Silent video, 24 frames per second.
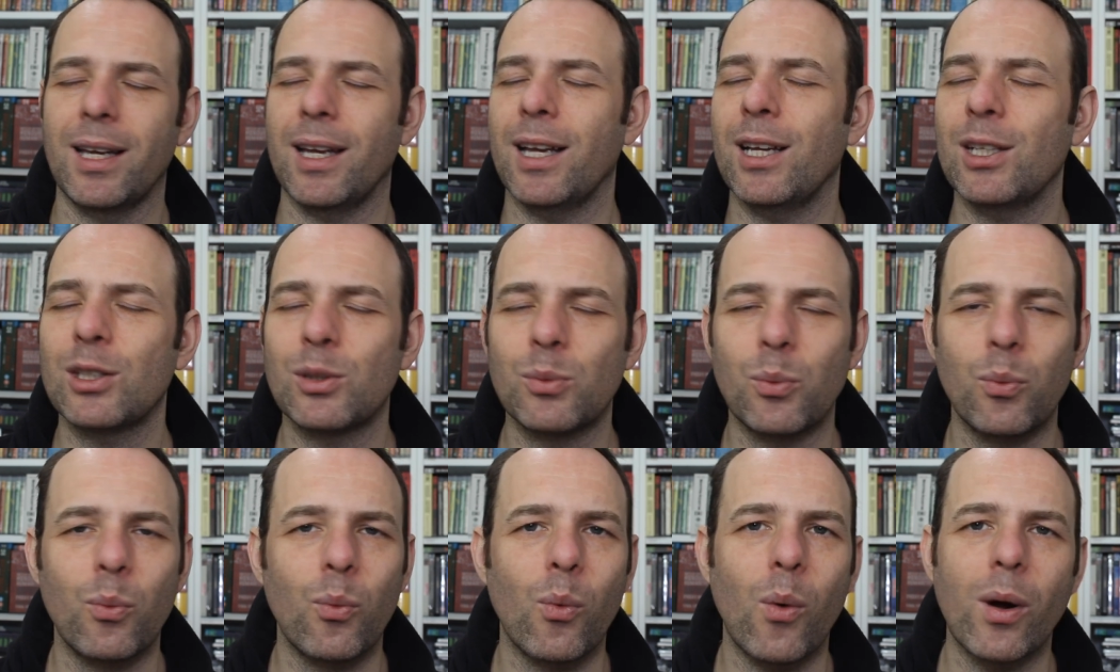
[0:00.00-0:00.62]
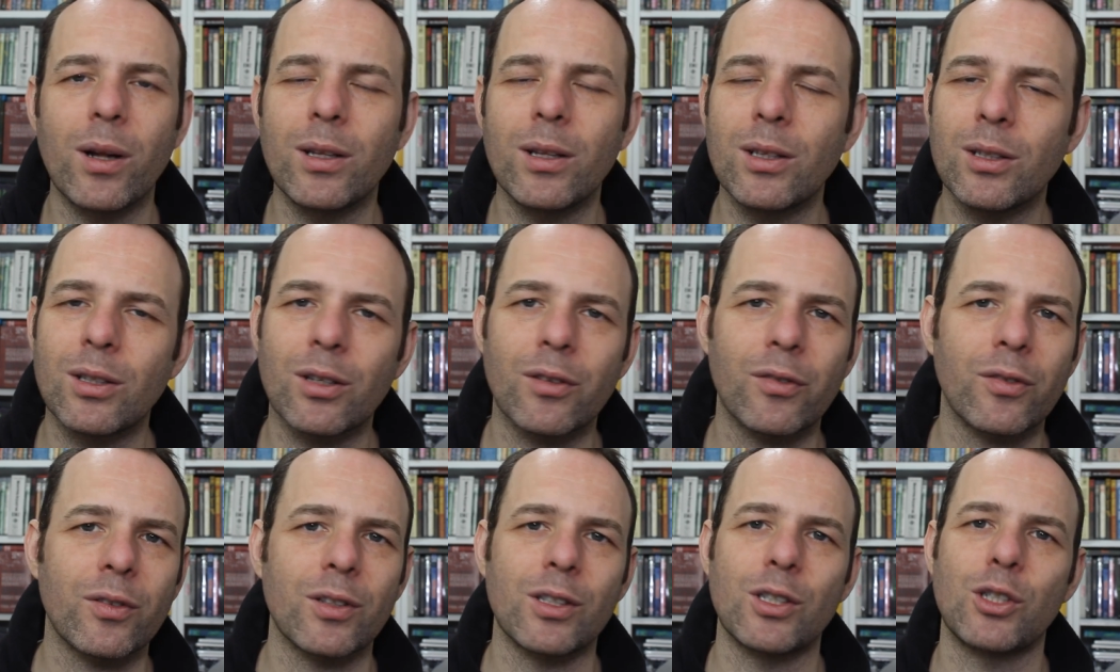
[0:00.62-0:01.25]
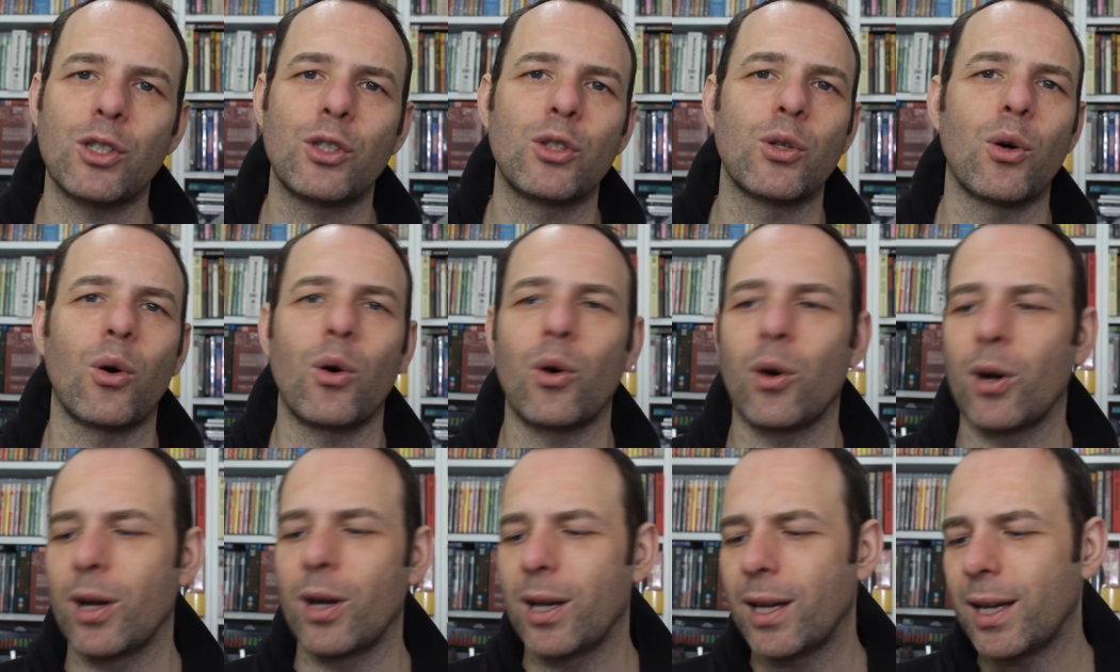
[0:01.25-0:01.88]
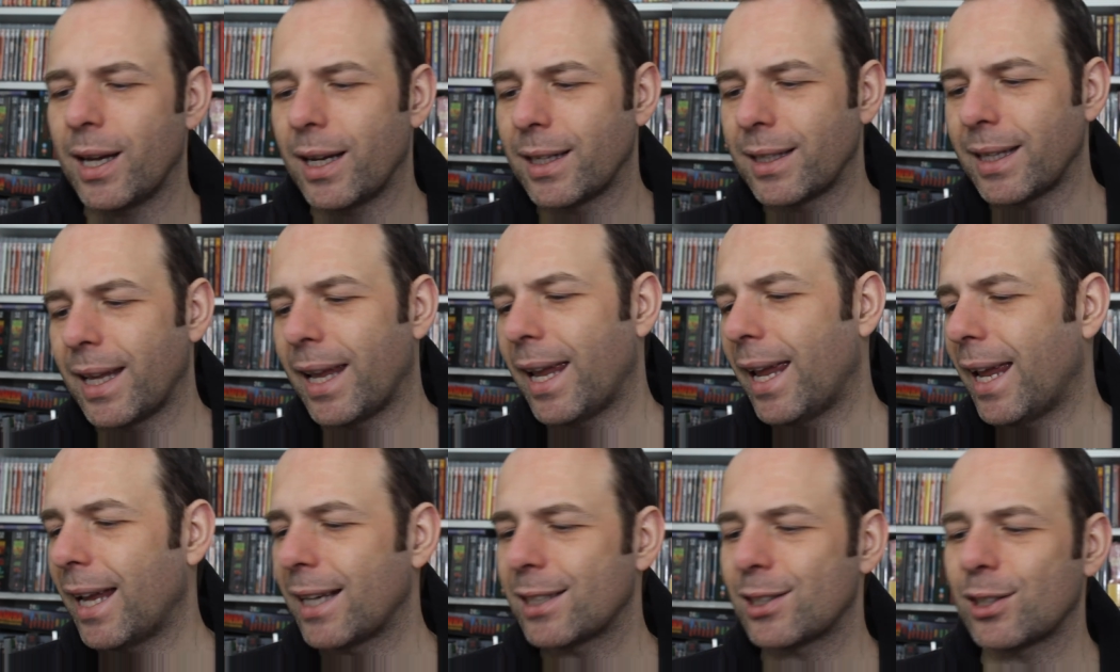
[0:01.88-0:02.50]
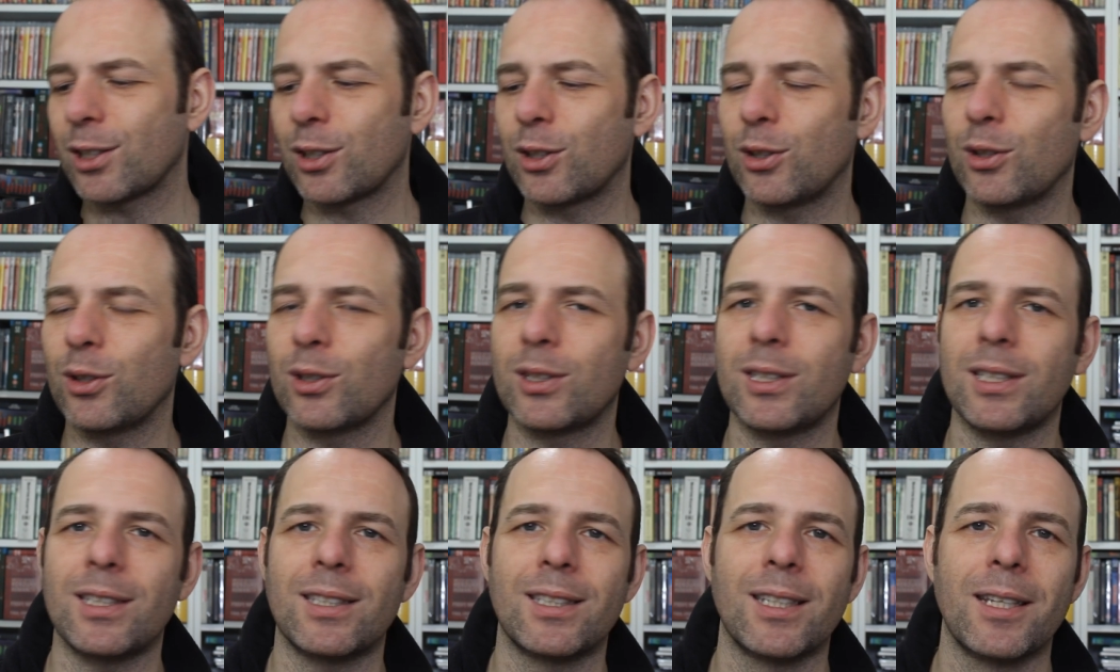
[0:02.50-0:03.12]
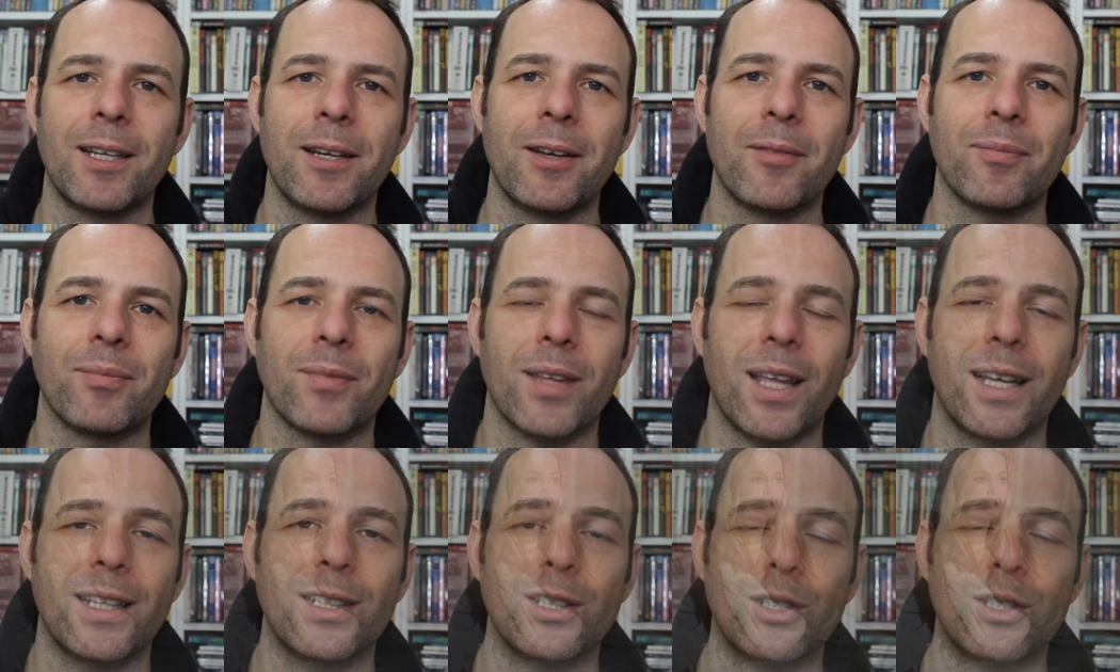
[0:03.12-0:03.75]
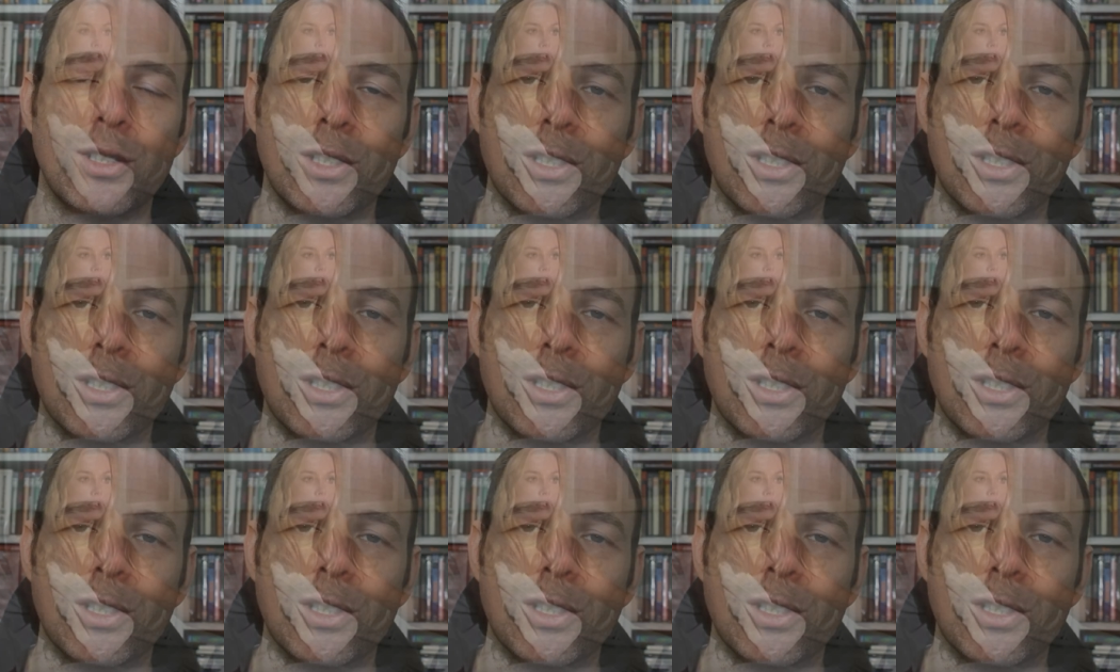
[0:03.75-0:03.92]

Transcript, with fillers: is wonderfully shot and executed. And it's